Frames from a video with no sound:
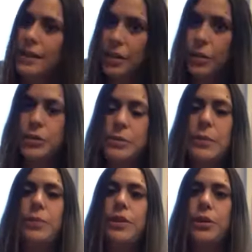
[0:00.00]
those
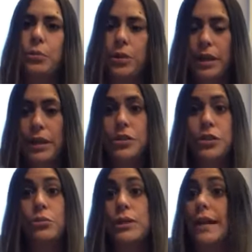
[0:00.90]
people that are willing
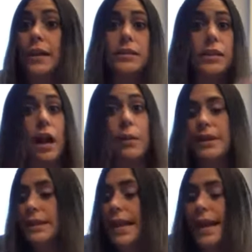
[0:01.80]
to let us come
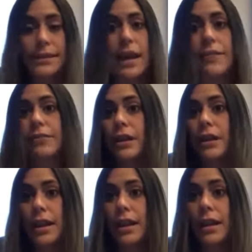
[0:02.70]
and test
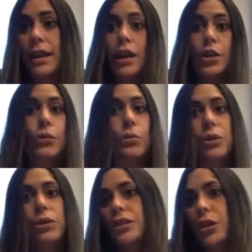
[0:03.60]
everything, who are
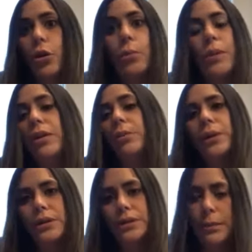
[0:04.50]
willing to open their
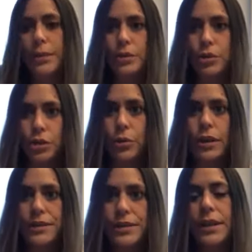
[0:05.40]
books up and show
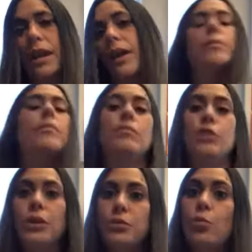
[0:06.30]
us
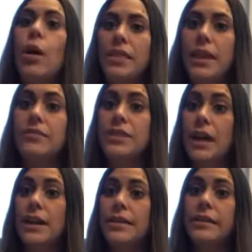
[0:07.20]
what they've
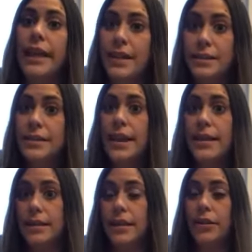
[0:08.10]
done in the last
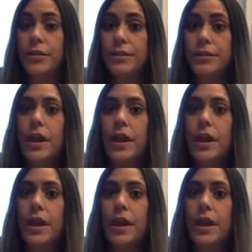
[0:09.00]
10 years.